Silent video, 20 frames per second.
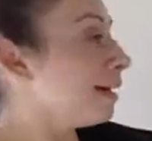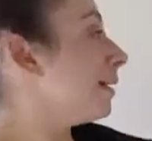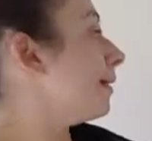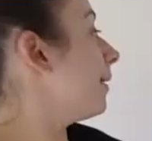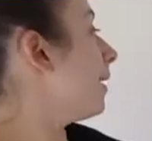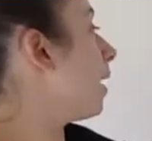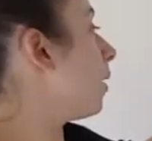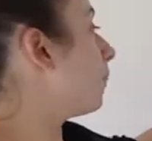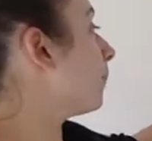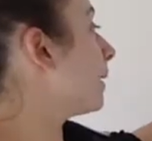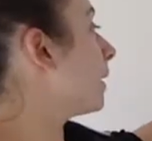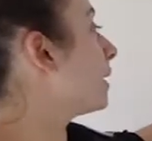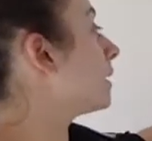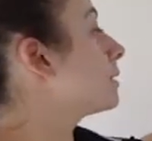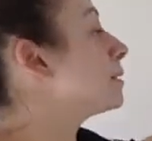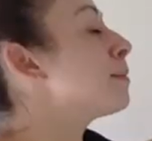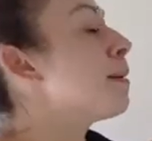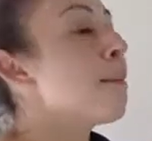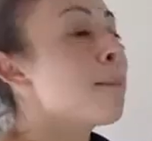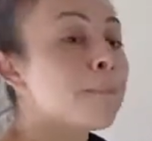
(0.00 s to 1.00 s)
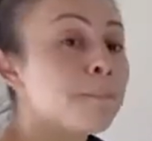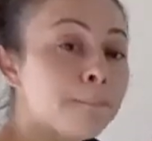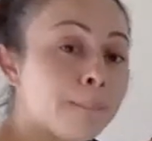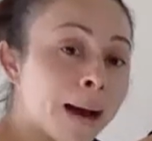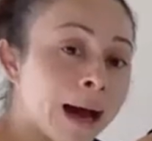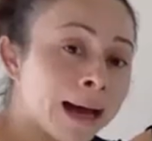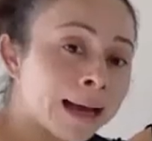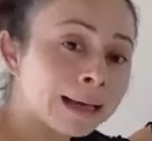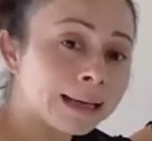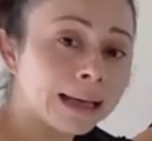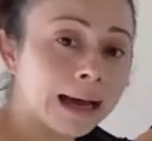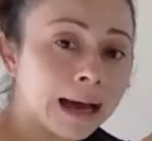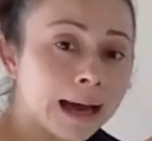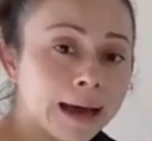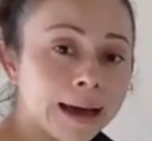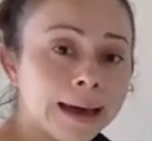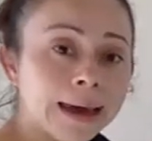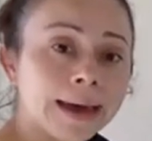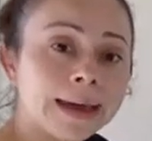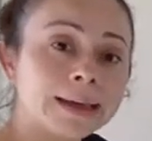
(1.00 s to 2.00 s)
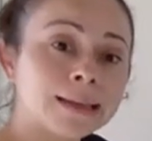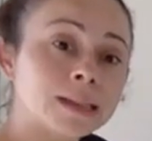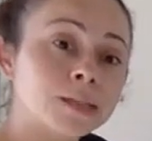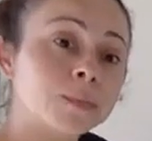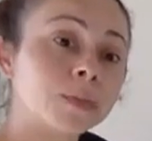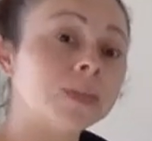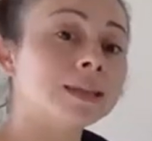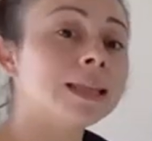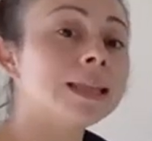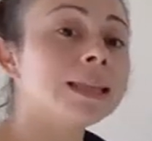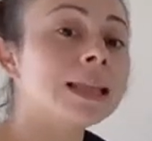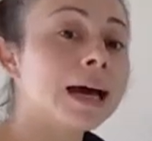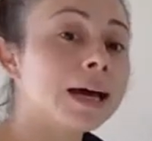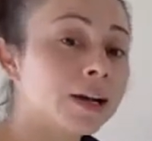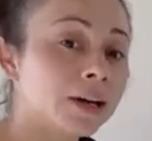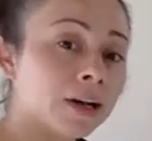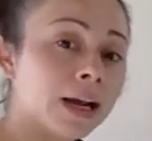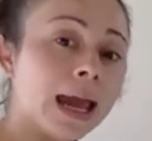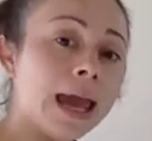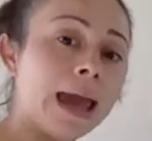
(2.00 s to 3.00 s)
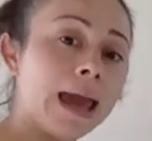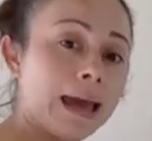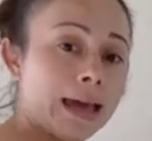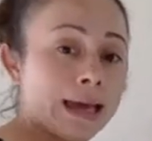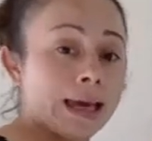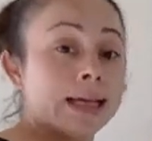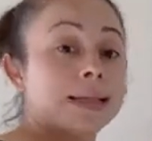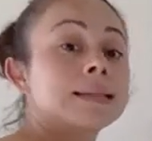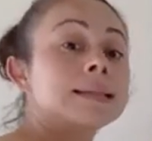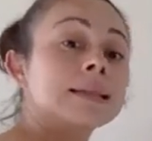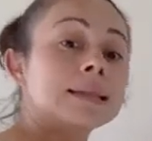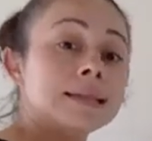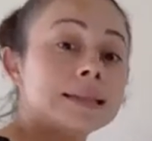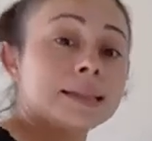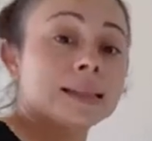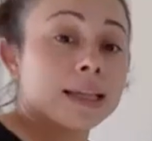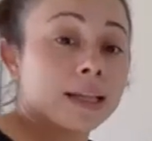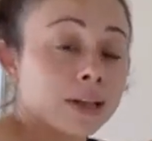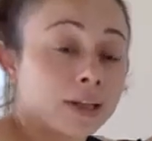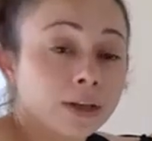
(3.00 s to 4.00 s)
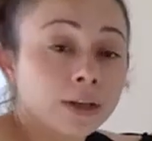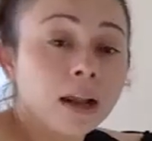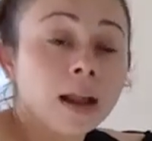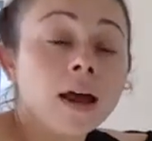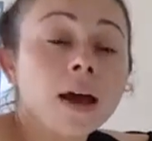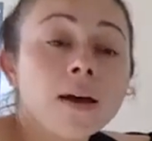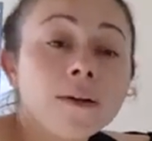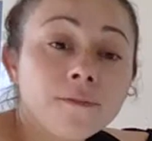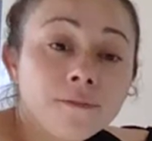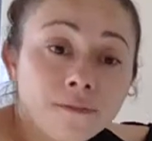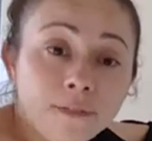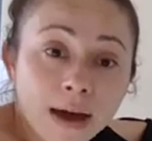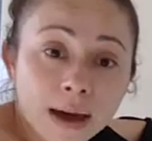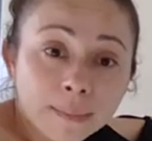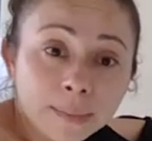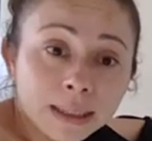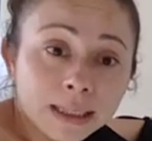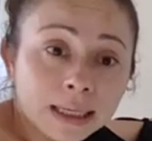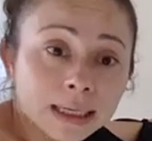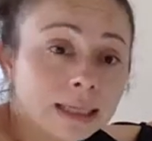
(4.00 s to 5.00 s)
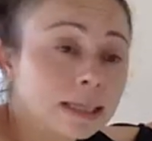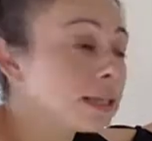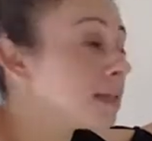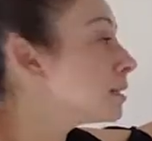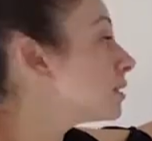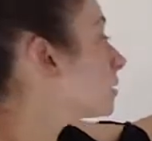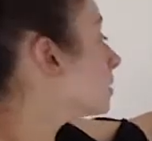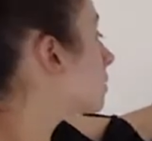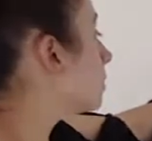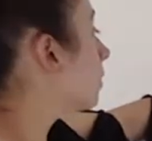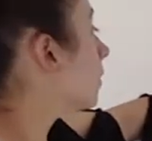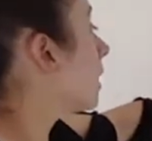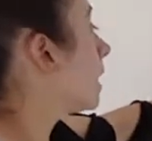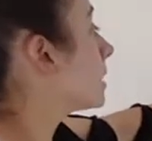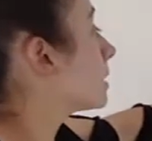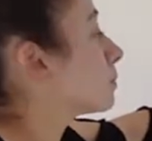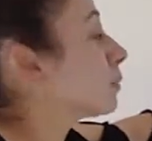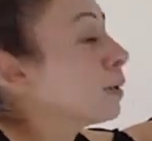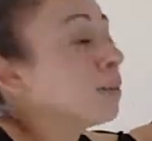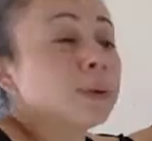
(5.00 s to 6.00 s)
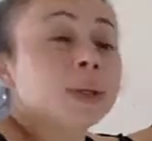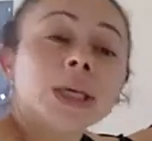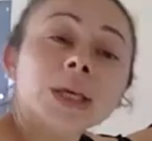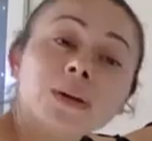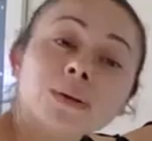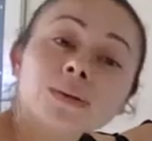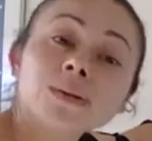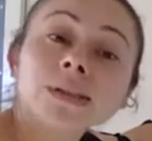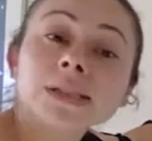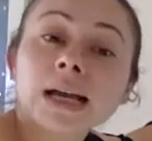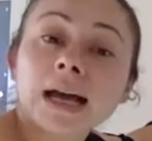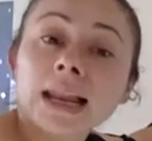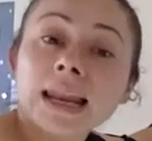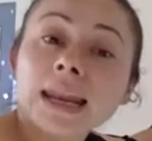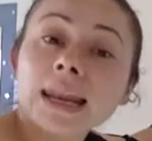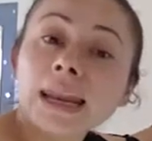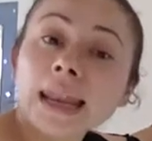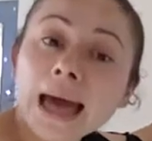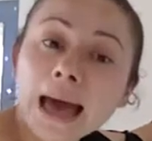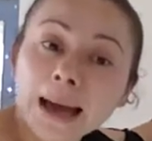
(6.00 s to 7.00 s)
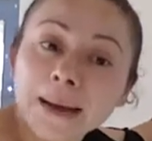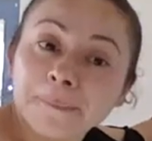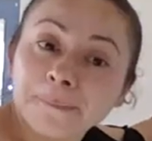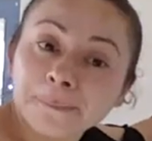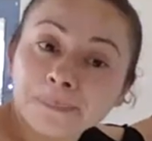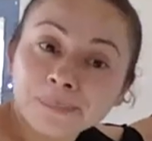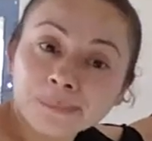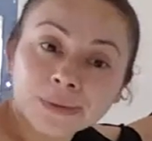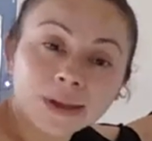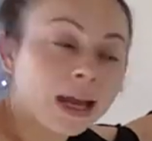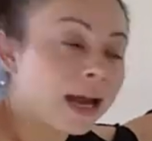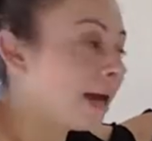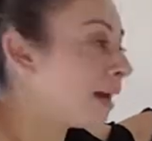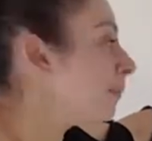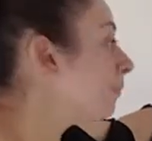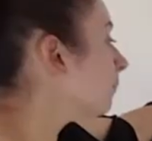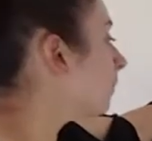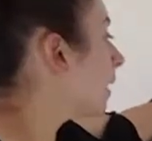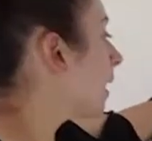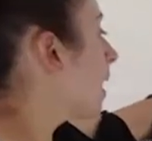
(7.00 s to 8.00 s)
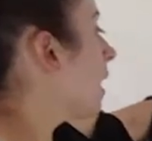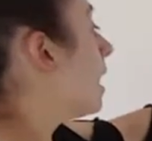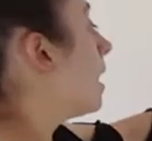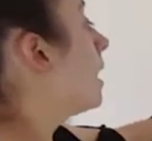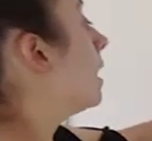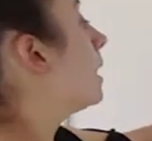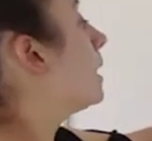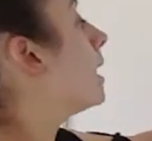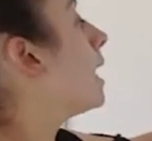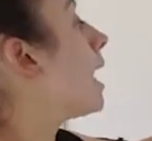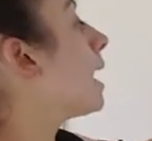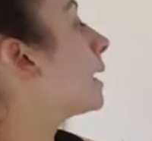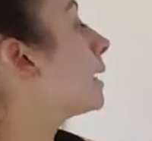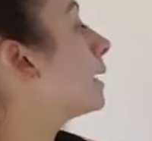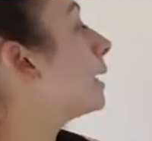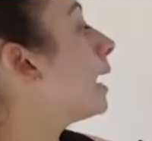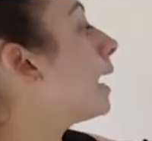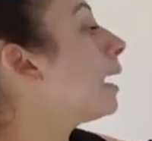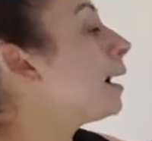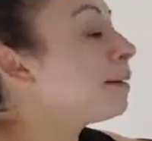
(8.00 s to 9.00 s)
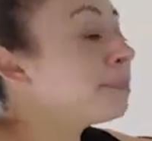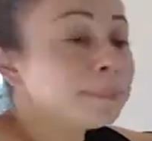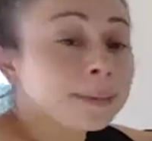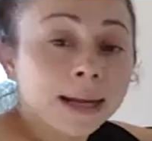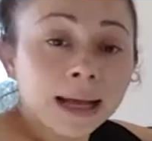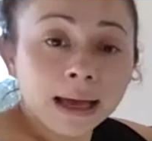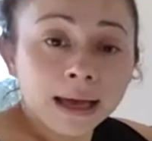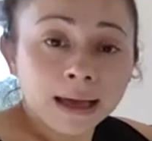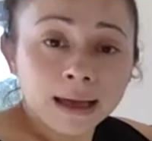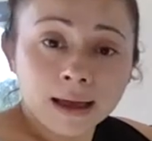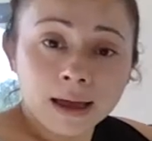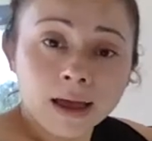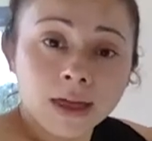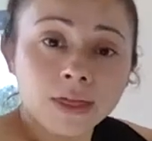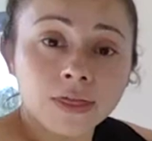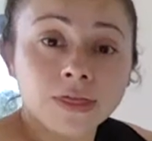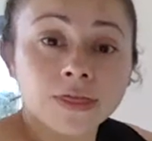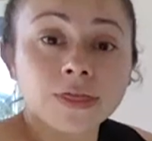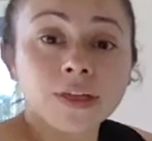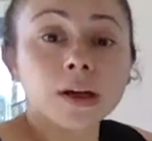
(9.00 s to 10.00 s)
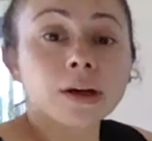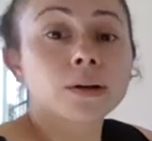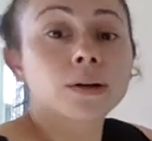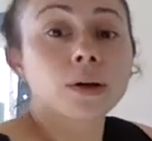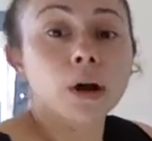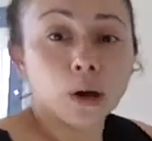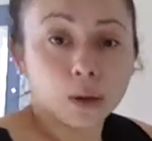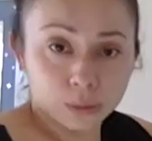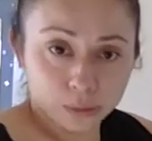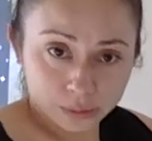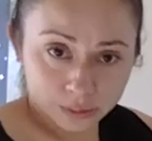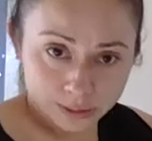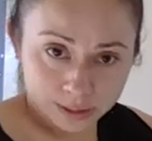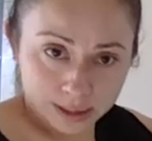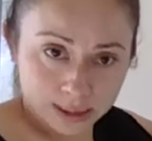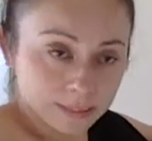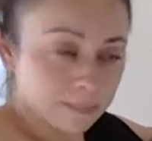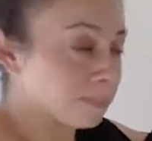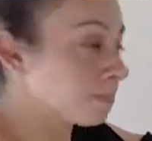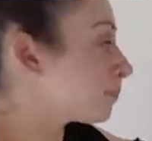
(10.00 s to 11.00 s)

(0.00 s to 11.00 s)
Now, because vaca ends with the letter A, it's considered feminine. So that's why we use la, okay? La cabra, the goat.